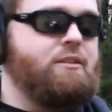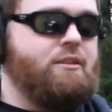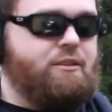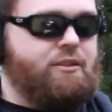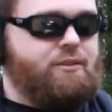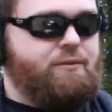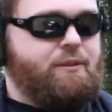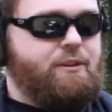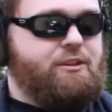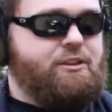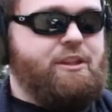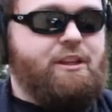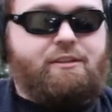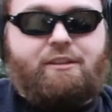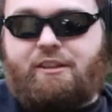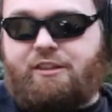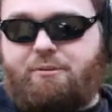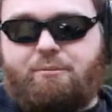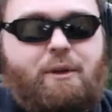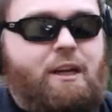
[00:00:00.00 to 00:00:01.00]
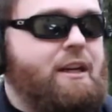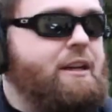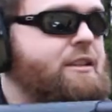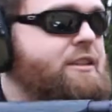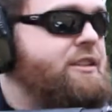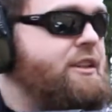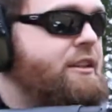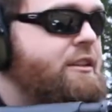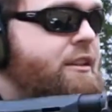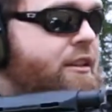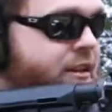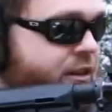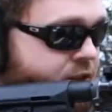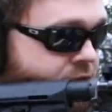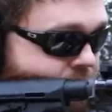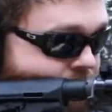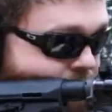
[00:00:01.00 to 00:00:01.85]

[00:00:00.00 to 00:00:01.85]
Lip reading: Let's finish out this magazine here.